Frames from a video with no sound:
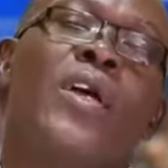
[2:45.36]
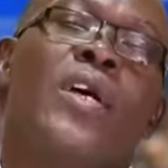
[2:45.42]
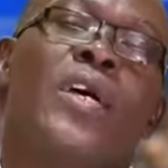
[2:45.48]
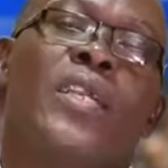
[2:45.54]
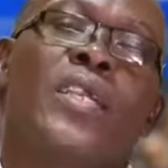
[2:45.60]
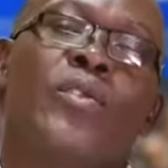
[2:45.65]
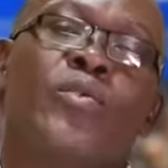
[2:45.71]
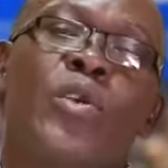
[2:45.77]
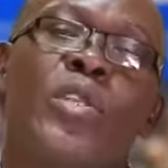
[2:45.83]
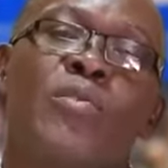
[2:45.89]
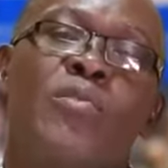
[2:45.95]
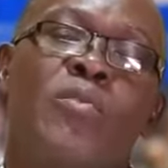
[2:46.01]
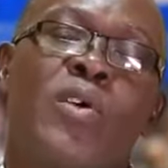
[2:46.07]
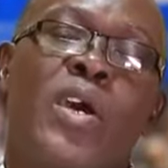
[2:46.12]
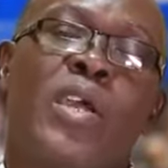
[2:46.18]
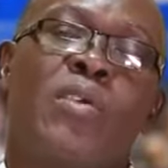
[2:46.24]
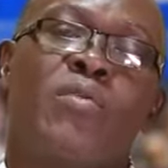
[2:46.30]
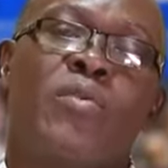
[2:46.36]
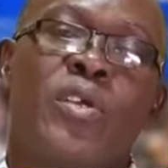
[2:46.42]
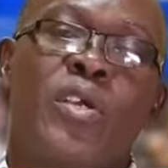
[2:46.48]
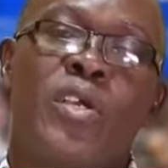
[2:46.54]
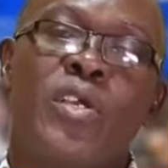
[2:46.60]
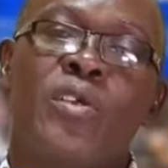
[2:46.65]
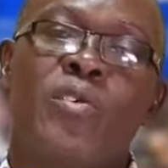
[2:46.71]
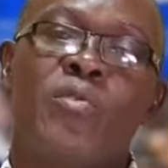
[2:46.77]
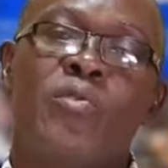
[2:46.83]
and then
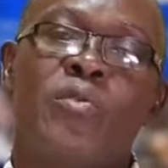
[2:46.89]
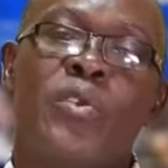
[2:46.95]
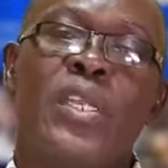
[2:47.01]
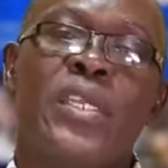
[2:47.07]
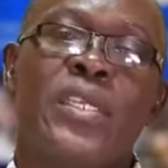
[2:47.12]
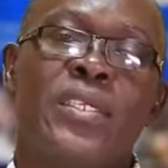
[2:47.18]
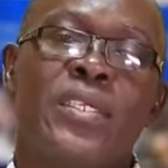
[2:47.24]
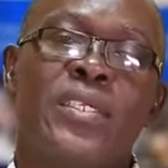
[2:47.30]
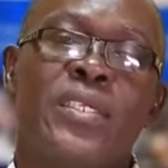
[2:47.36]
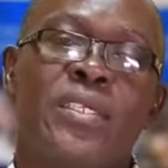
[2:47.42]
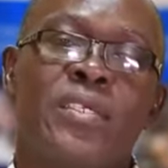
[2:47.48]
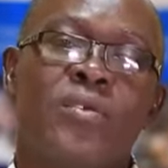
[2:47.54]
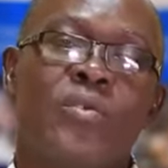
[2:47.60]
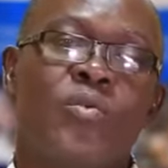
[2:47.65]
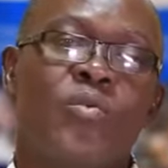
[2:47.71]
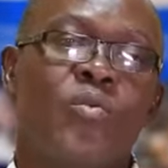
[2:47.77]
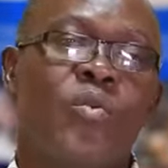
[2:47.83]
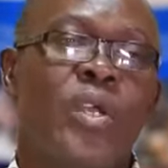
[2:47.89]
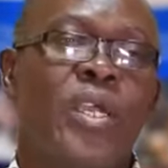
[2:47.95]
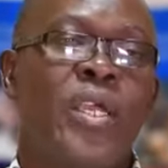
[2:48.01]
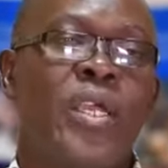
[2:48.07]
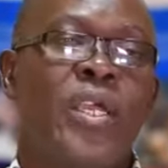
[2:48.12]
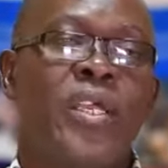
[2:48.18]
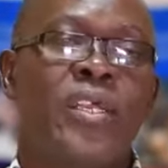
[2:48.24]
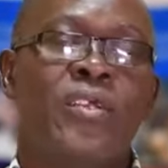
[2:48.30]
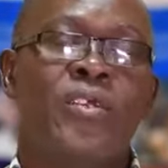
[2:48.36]
25 fill-ins,
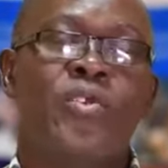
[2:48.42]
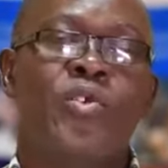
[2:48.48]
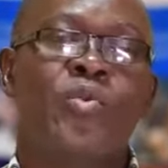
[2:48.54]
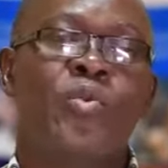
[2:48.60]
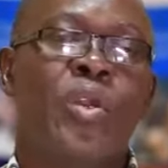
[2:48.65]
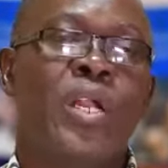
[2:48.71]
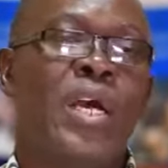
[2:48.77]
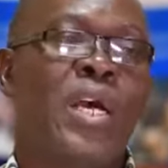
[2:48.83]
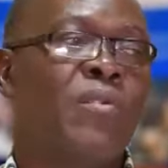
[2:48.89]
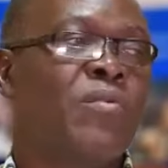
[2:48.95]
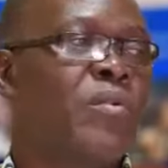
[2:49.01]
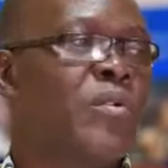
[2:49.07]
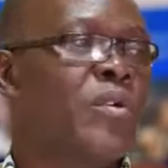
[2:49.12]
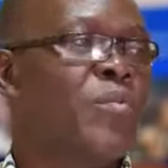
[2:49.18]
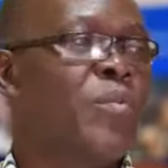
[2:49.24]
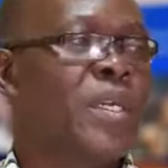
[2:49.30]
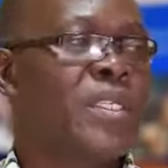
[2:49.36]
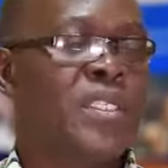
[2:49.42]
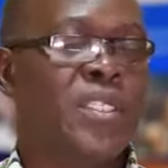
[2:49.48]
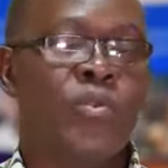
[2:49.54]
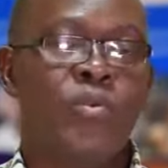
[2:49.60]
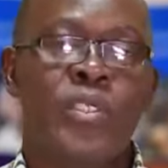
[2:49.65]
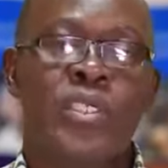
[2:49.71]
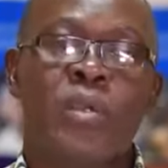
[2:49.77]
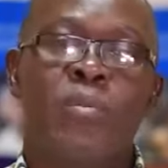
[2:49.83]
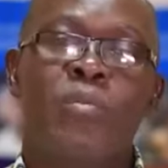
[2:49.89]
where you will have a passage
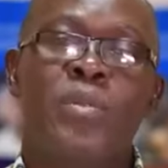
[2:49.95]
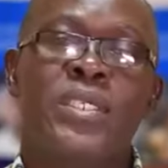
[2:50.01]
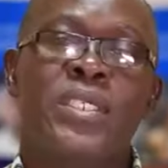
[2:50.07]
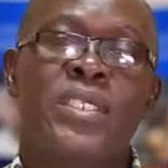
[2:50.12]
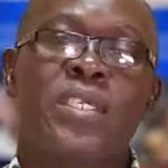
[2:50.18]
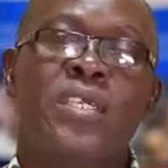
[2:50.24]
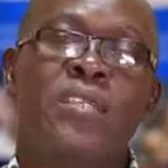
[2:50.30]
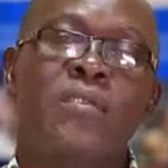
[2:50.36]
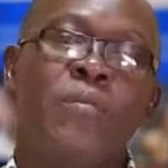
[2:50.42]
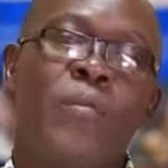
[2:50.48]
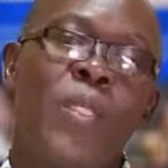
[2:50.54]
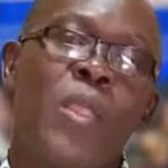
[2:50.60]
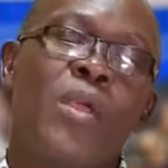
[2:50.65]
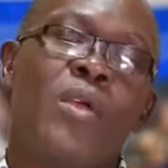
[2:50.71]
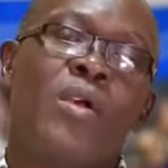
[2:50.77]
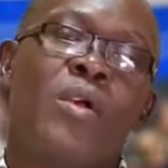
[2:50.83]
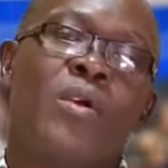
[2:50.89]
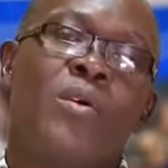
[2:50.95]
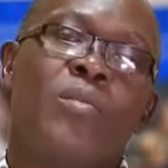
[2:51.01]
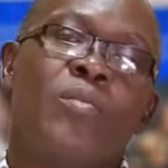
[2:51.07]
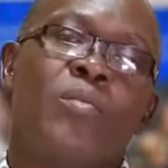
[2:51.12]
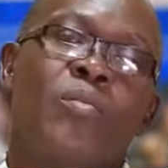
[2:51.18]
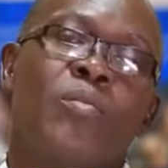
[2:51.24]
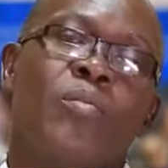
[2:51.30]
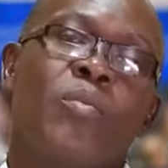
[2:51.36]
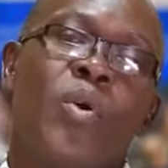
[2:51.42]
with some missing
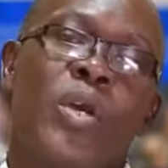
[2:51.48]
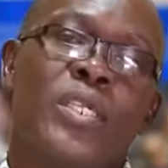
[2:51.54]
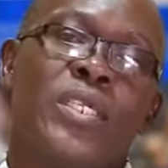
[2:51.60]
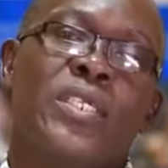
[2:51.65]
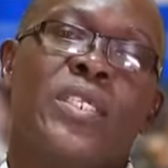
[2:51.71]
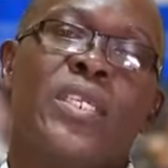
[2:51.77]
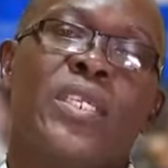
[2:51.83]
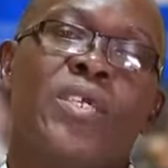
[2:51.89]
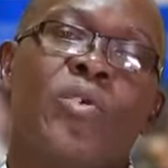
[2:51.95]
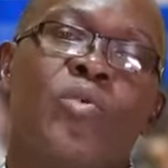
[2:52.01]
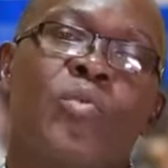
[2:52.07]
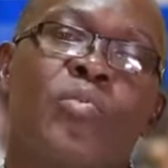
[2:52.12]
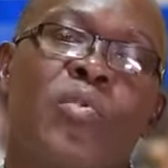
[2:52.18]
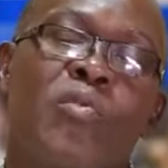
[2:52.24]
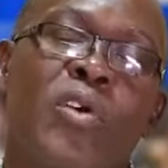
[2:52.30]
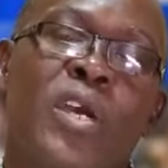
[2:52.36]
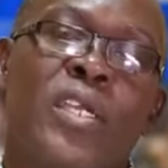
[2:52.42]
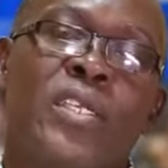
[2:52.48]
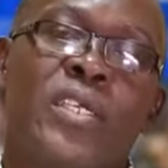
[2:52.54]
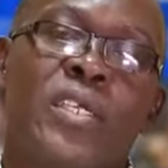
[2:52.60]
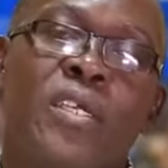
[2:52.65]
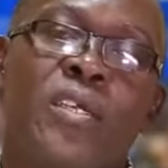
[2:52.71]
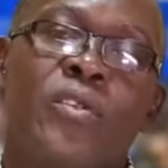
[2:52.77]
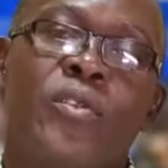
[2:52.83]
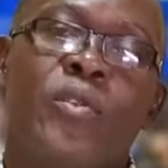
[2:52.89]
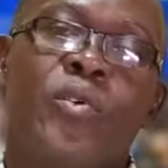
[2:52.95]
points, and then you will provide
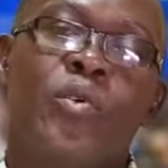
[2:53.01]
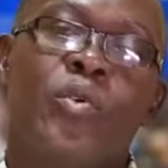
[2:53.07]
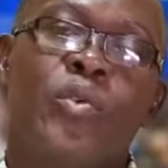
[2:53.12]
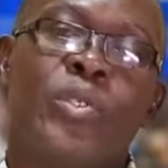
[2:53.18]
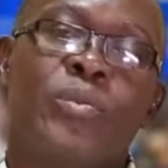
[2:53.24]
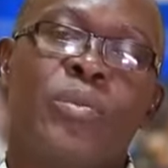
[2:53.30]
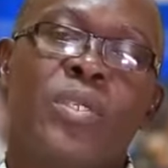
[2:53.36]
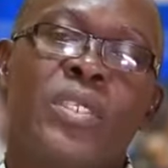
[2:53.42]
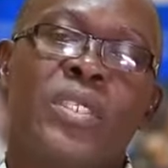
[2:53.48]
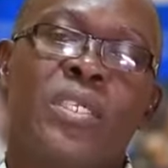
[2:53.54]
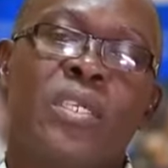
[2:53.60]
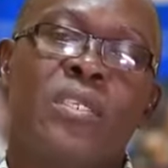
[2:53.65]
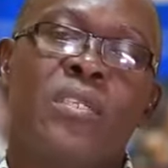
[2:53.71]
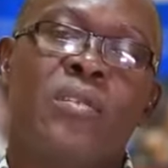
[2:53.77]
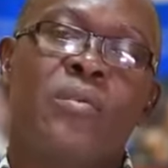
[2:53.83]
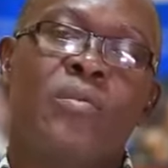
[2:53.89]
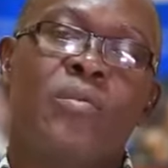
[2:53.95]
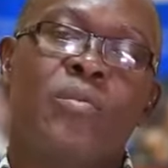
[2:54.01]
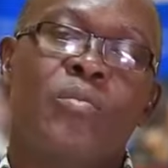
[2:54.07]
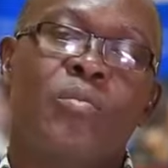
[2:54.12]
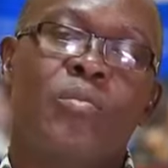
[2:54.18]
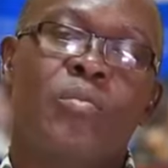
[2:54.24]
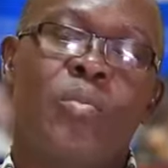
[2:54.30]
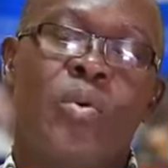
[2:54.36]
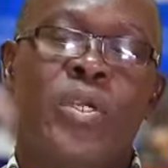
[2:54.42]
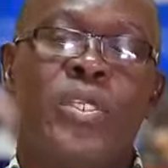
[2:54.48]
those missing
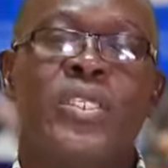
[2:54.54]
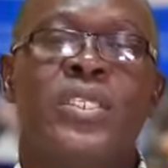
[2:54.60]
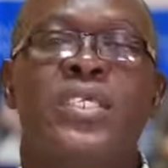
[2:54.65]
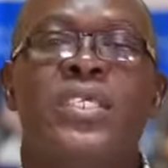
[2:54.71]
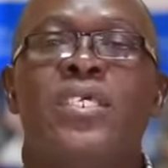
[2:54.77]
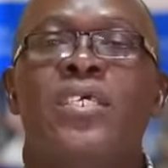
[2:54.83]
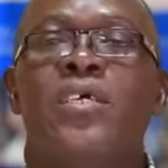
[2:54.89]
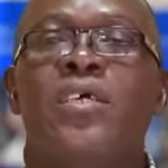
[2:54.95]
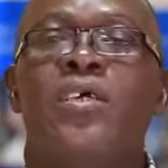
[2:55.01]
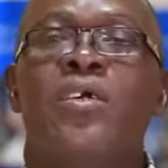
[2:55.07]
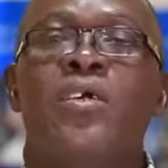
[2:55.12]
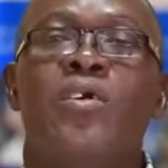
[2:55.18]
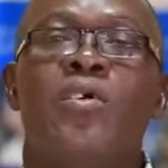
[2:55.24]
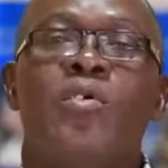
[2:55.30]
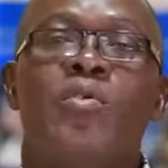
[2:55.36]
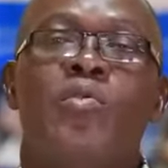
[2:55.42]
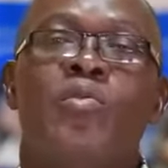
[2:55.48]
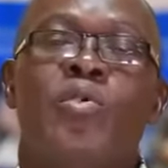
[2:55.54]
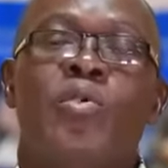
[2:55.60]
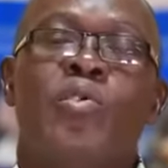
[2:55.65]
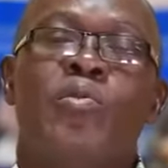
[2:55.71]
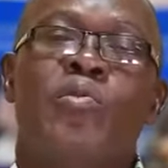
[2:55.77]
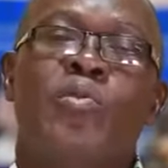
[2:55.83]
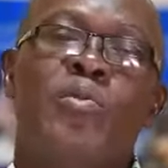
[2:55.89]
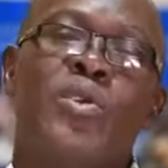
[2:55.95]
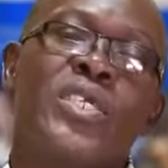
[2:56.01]
points. For your
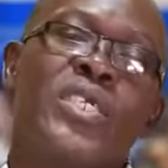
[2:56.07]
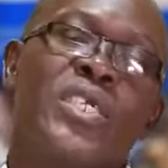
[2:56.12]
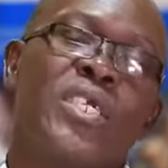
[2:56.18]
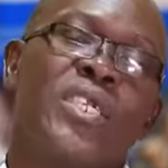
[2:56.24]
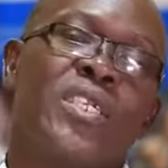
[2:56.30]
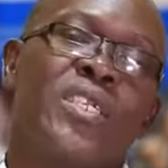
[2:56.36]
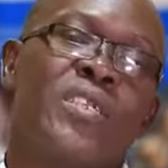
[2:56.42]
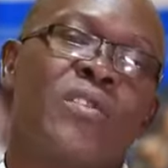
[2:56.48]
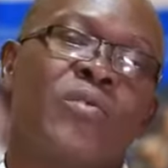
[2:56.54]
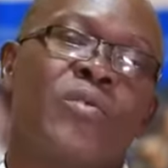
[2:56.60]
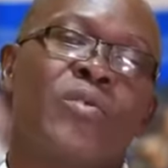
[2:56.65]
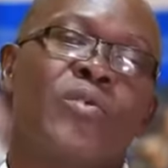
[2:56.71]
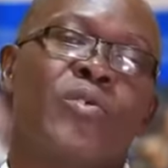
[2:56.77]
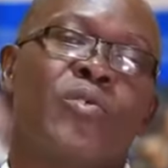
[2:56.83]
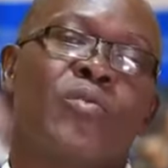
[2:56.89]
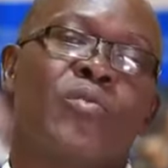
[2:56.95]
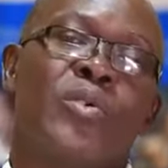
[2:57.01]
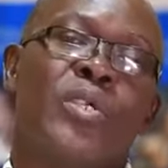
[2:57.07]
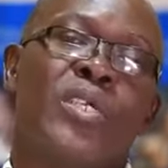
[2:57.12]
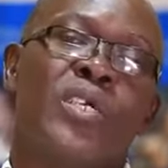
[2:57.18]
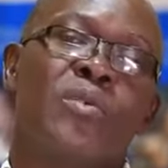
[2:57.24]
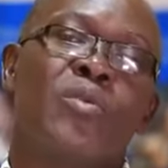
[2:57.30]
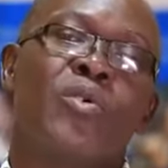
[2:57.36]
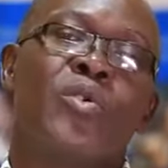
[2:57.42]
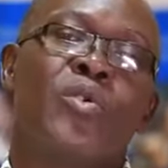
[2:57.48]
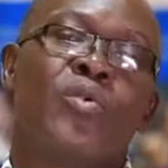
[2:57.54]
information, to be
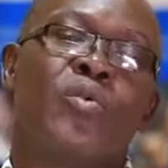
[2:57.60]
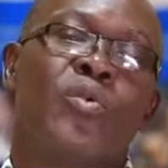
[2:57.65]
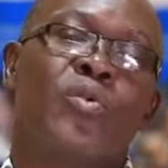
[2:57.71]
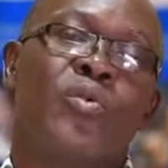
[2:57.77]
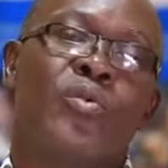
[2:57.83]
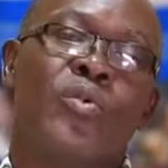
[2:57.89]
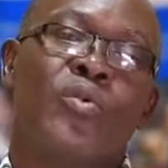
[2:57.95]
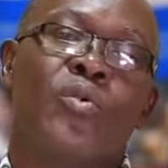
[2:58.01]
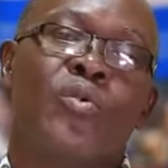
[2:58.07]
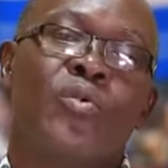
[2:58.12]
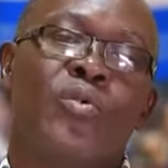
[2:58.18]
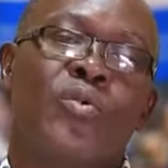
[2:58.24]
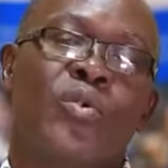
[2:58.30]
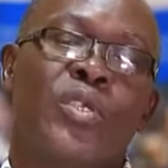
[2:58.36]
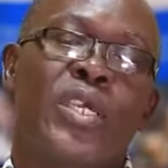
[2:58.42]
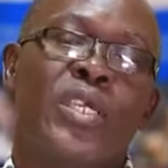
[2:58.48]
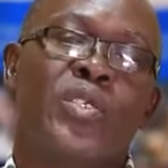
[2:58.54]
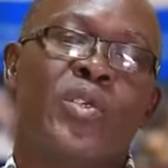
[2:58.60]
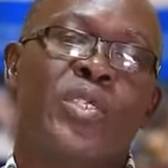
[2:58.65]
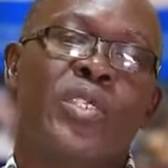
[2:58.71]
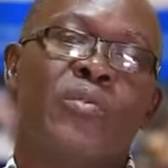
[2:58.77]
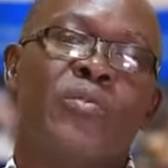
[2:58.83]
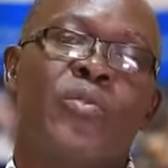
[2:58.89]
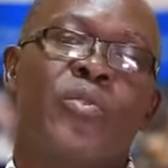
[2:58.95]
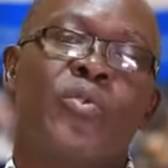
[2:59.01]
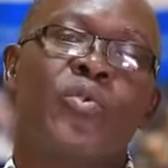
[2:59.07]
able to get
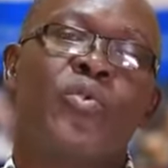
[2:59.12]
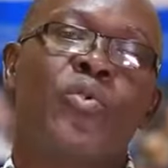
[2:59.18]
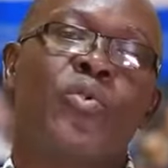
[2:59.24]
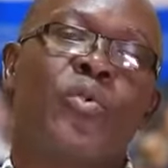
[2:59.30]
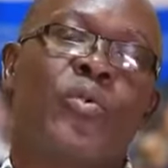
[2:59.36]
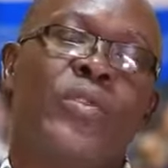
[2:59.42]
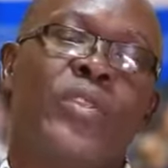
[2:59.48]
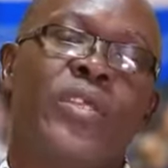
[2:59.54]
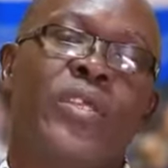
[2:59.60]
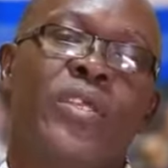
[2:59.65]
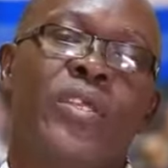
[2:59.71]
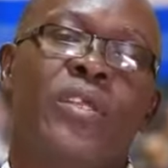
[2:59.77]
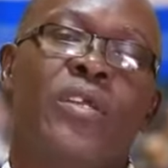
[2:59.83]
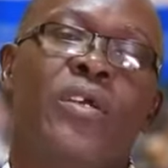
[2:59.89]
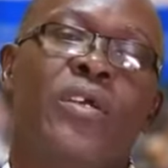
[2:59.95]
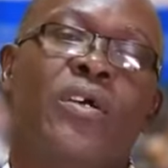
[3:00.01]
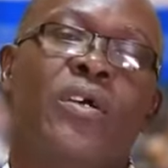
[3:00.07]
yourself through the